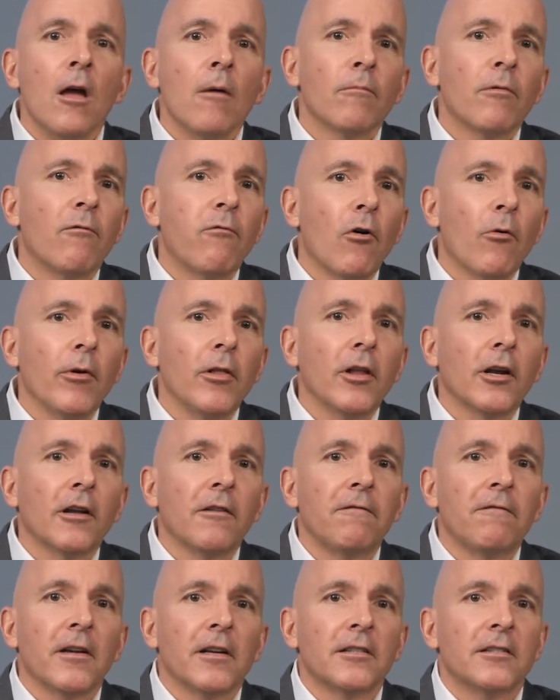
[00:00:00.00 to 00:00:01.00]
Before we look
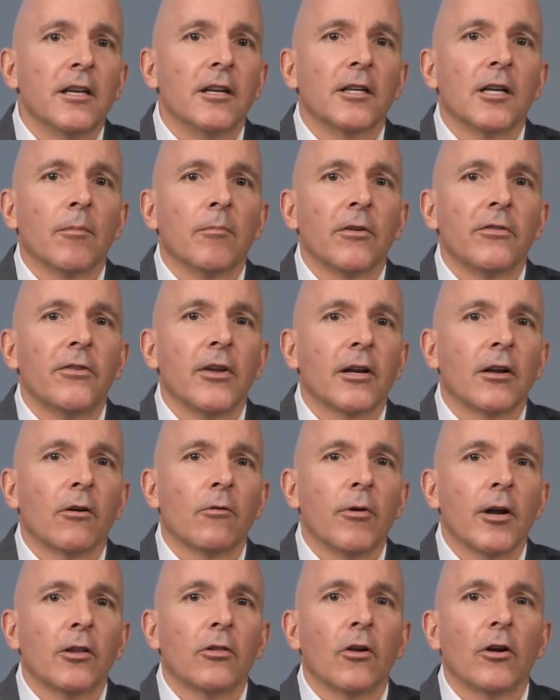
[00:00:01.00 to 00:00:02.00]
at fixed income, let's take a
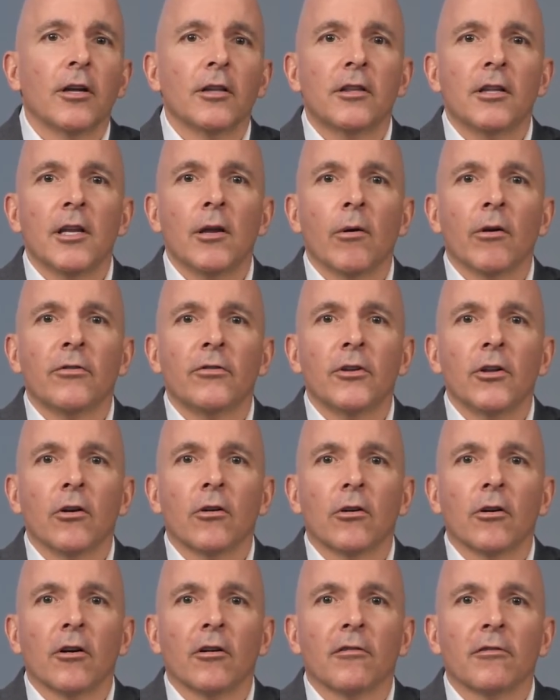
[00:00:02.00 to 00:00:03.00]
quick look at the U.S.
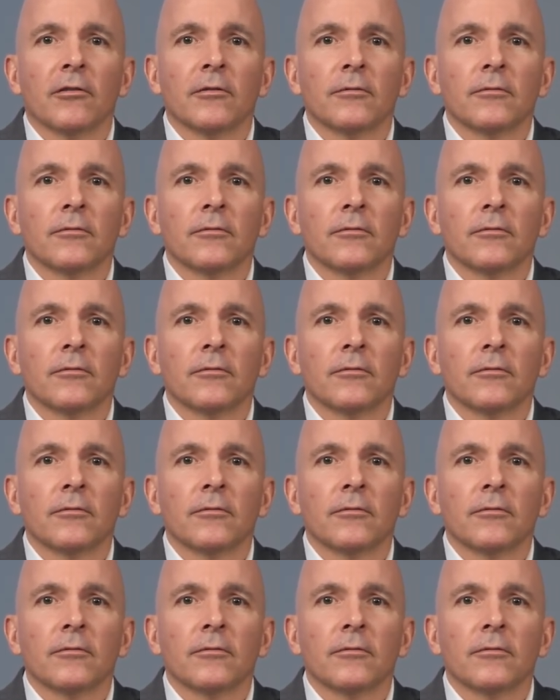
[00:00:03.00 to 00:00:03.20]
yield curve.